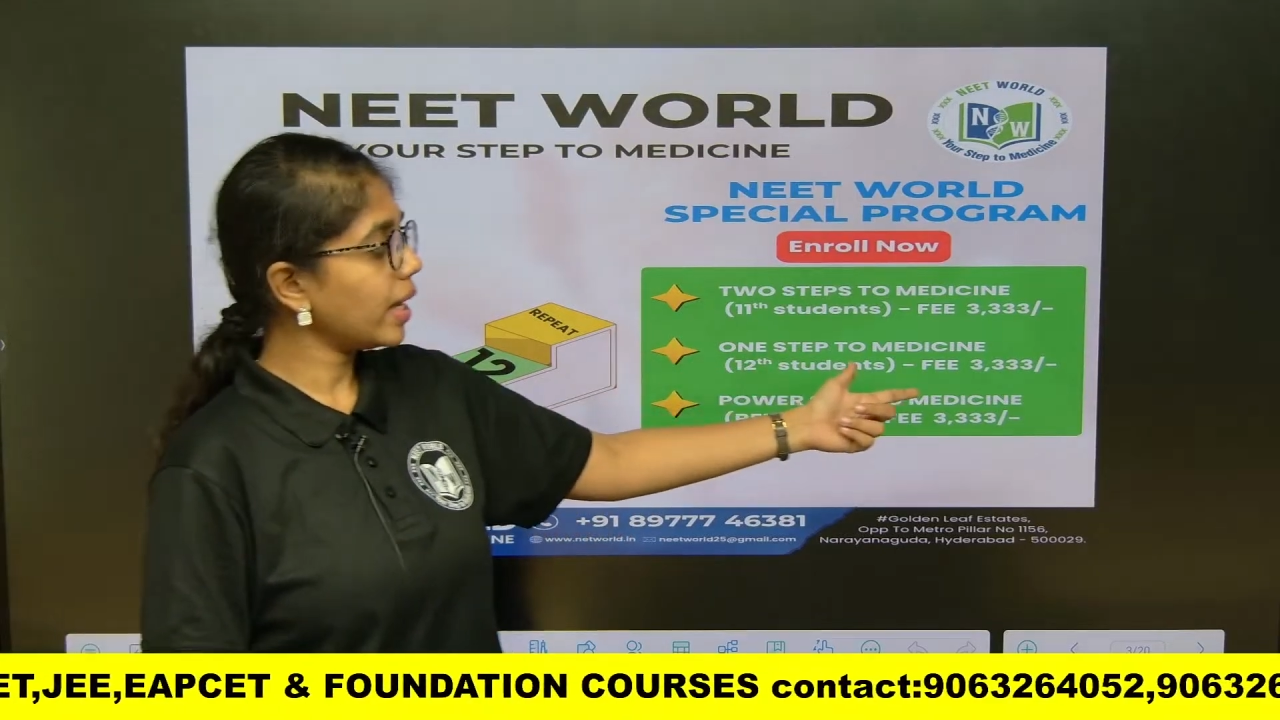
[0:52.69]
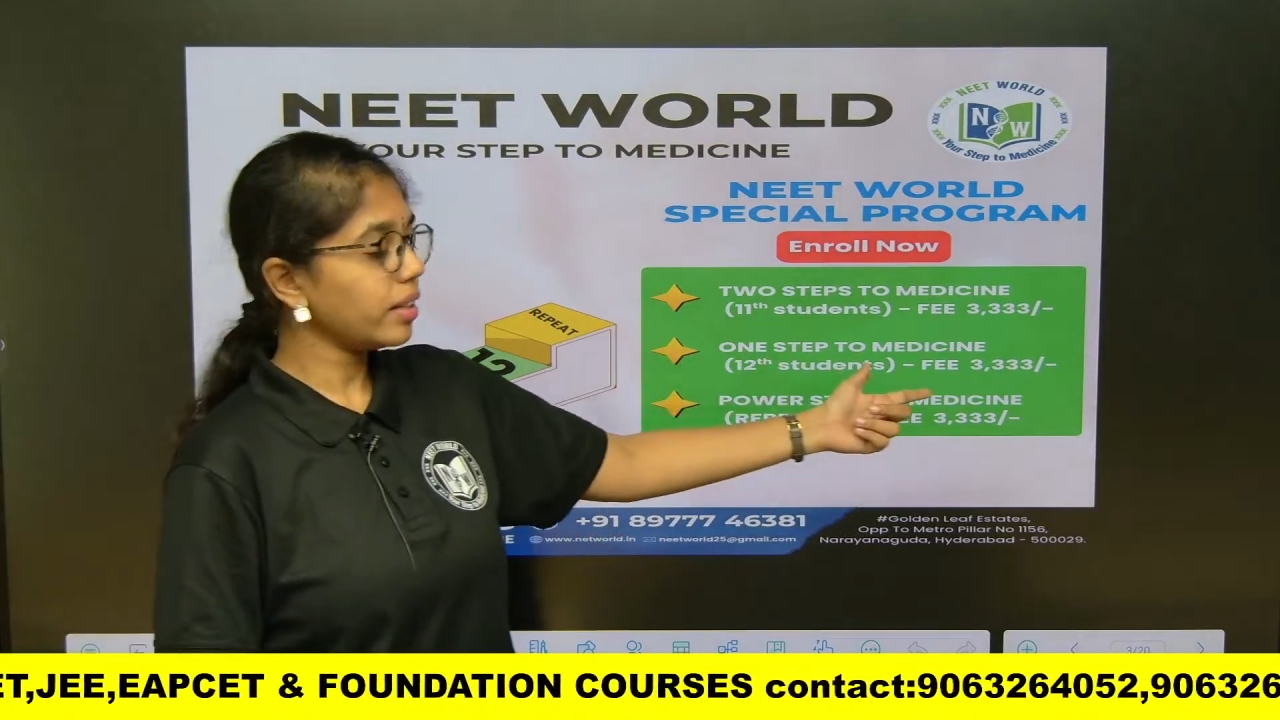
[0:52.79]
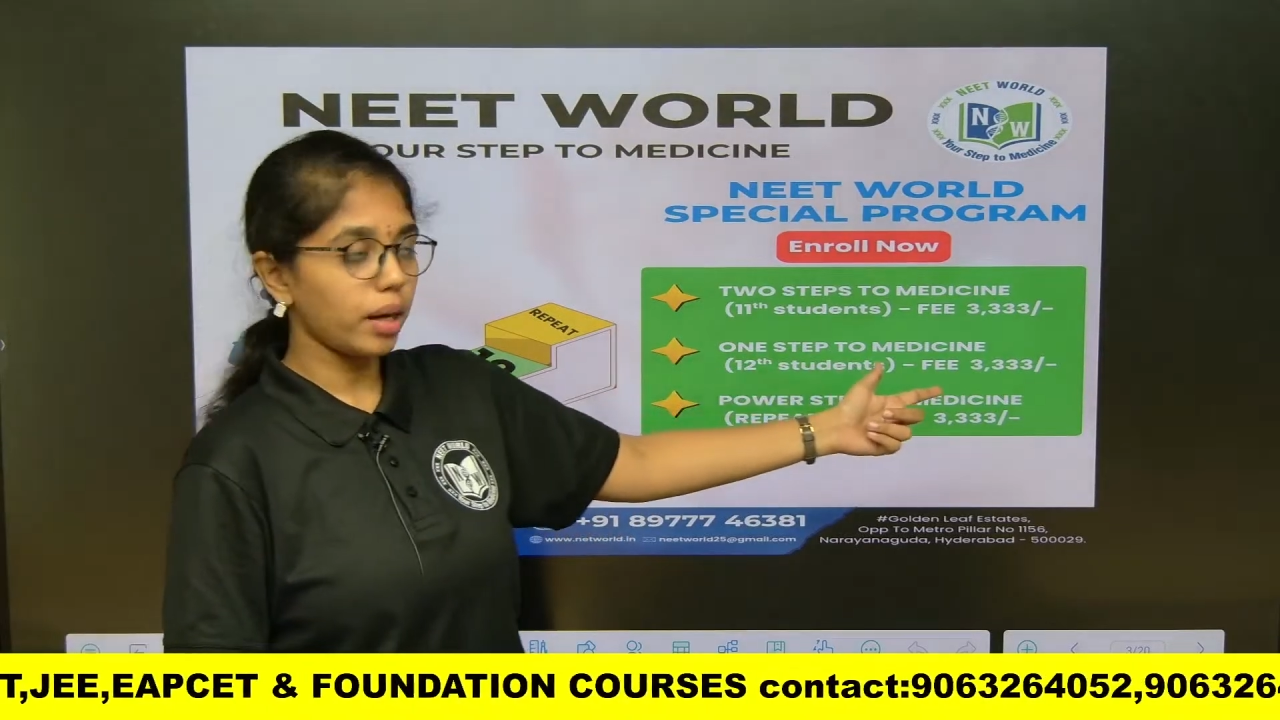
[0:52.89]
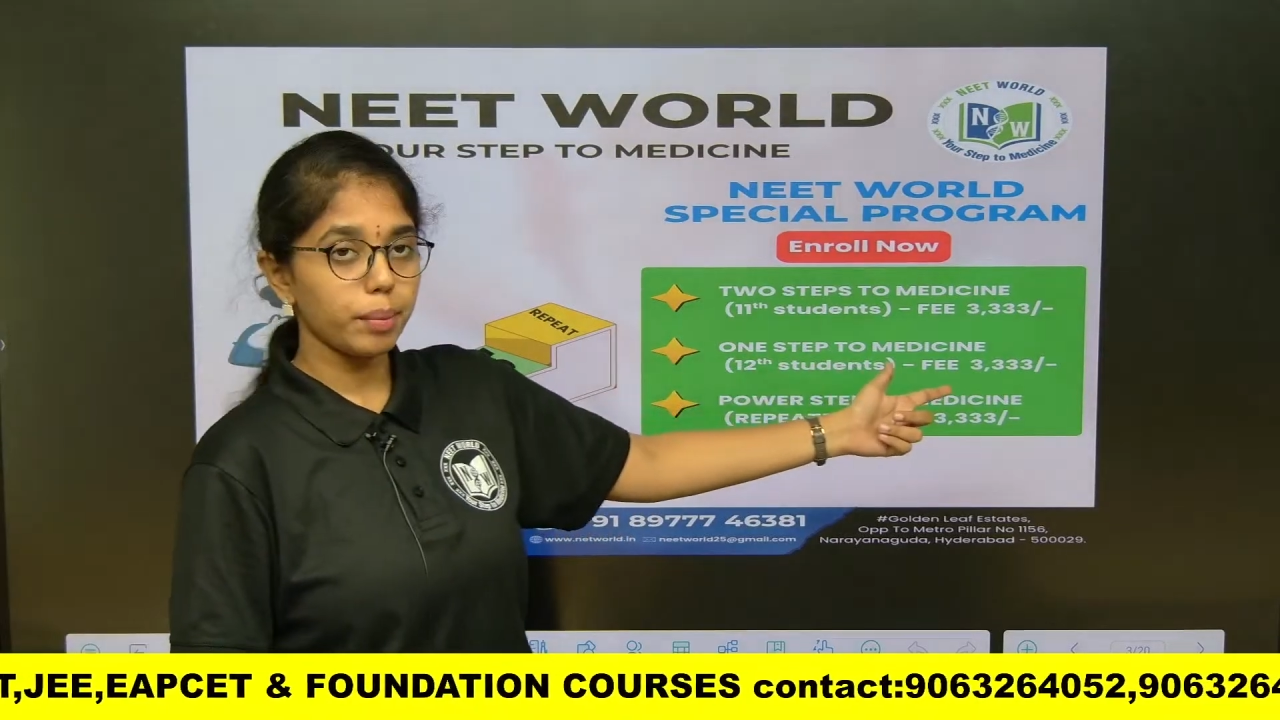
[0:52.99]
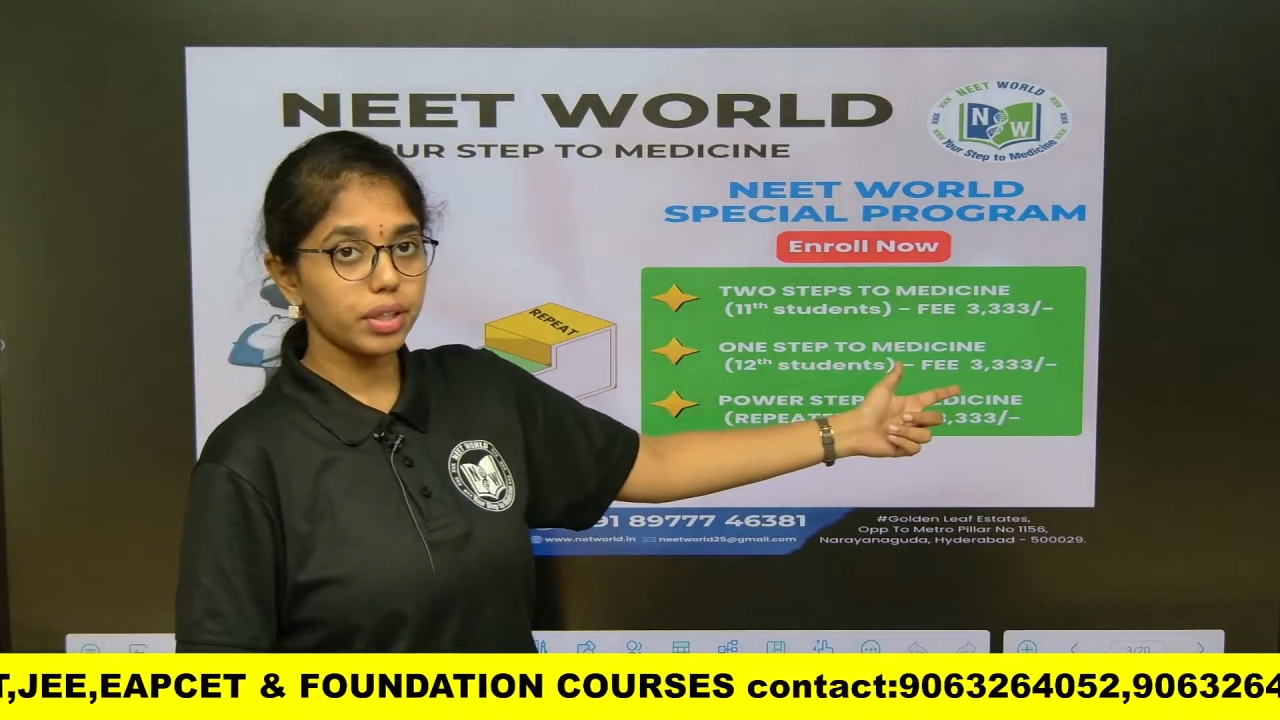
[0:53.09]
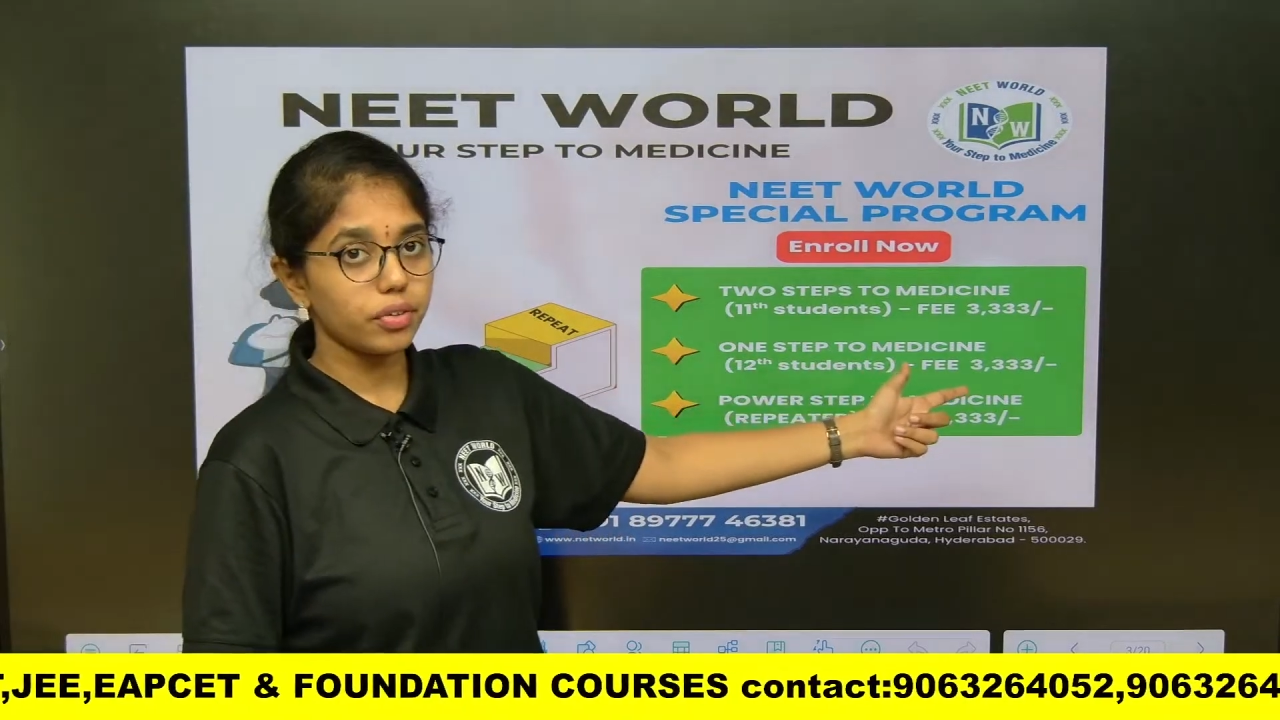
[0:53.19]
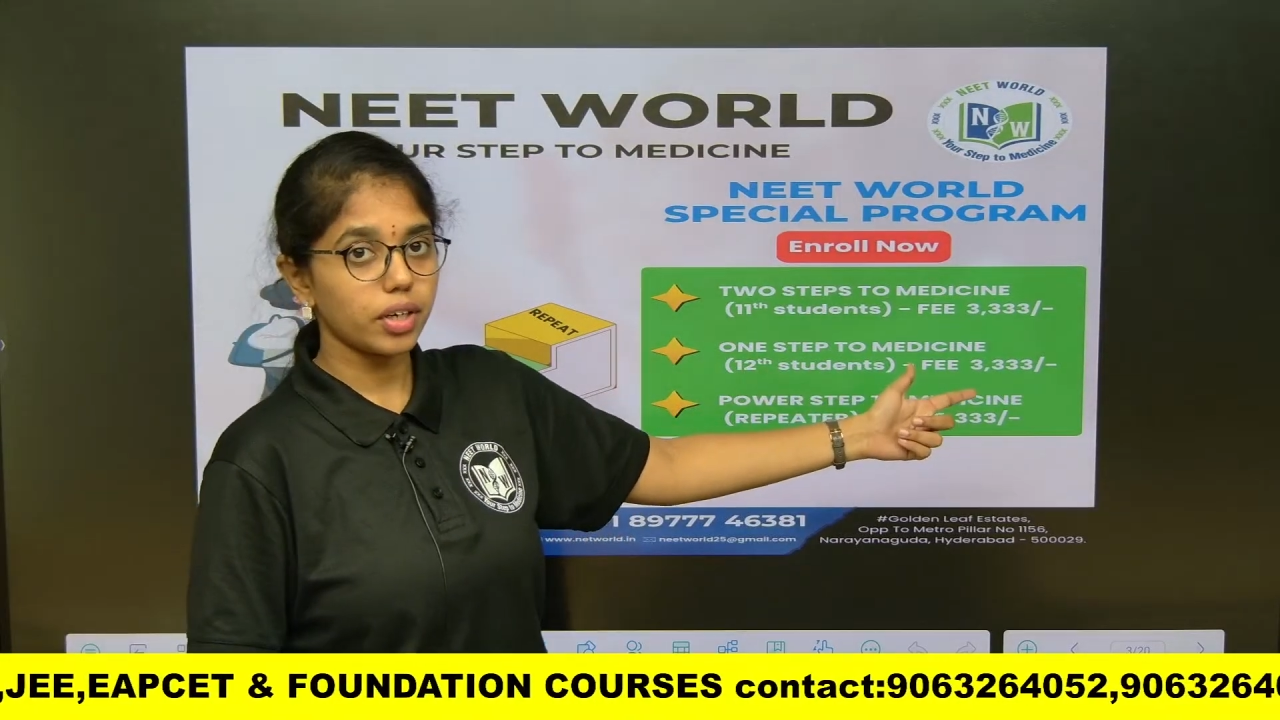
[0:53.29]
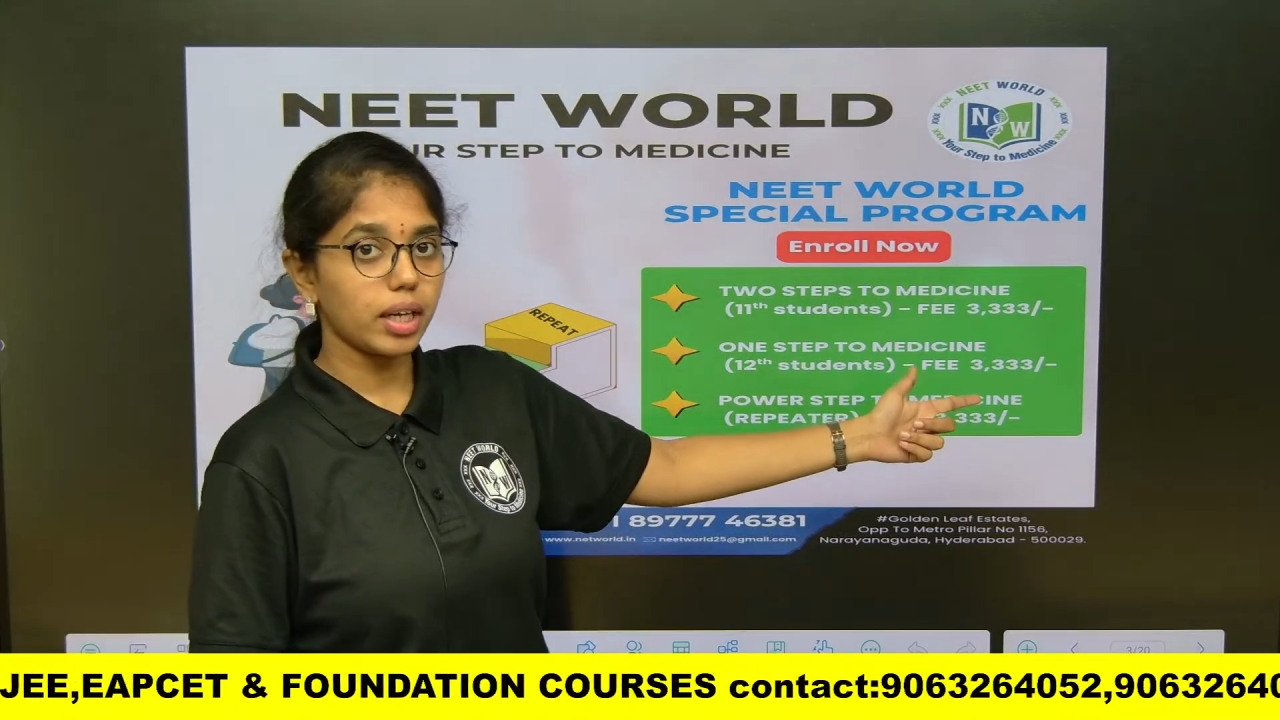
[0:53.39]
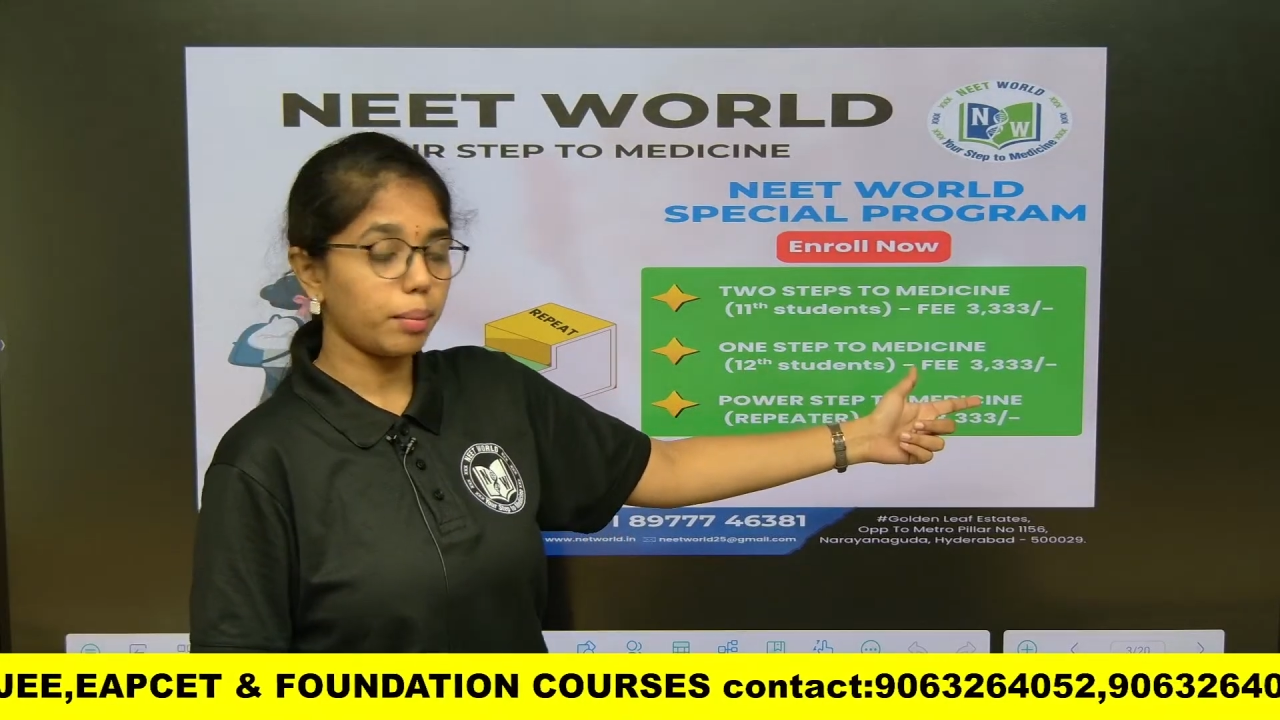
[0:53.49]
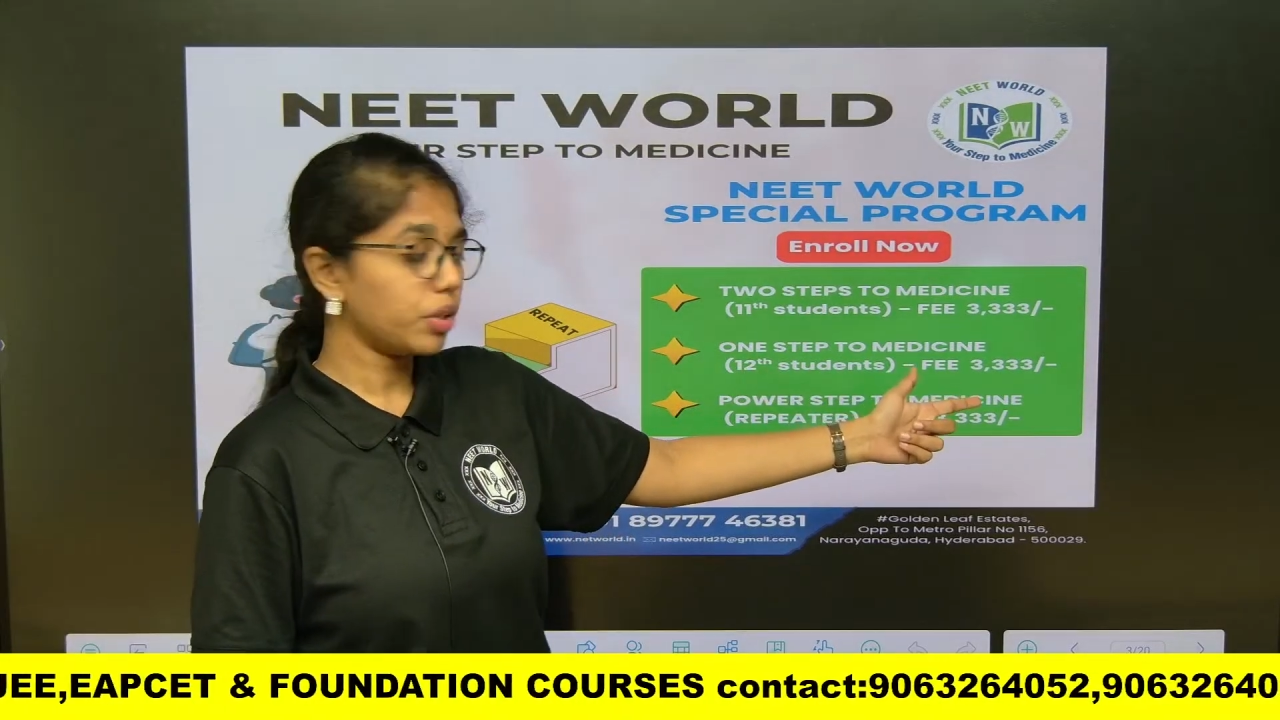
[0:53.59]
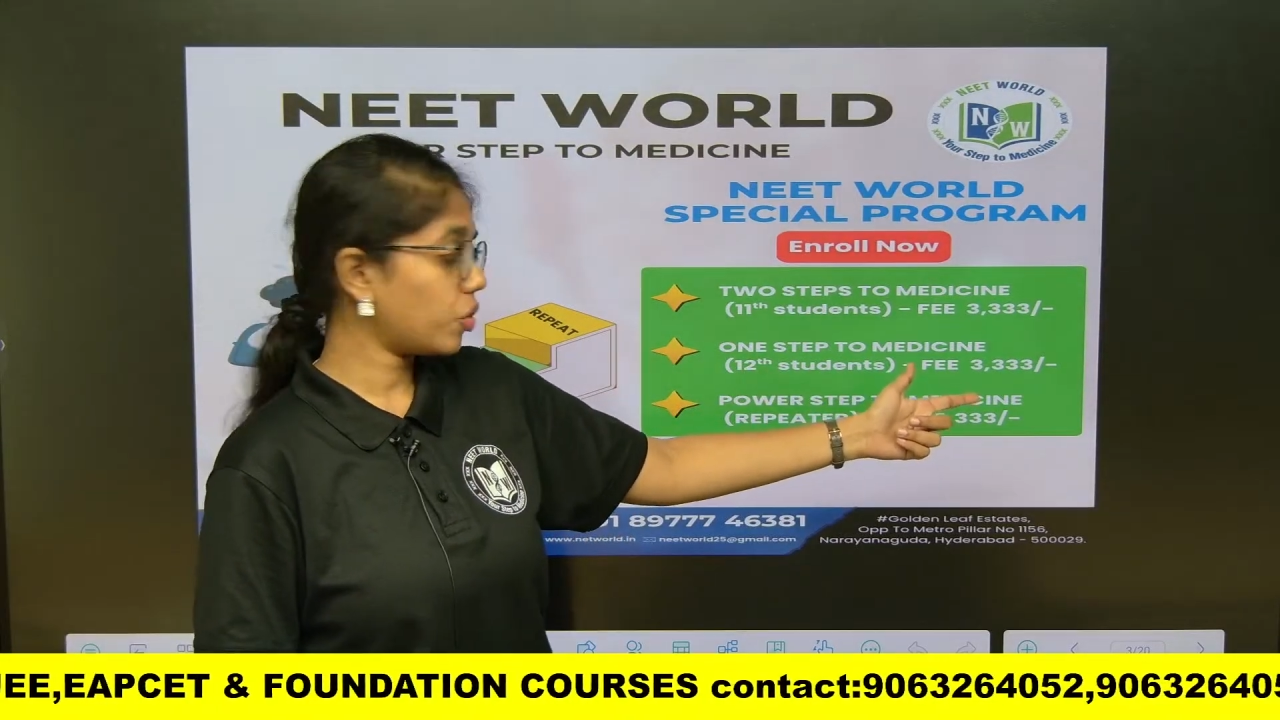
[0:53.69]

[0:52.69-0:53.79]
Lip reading: 3333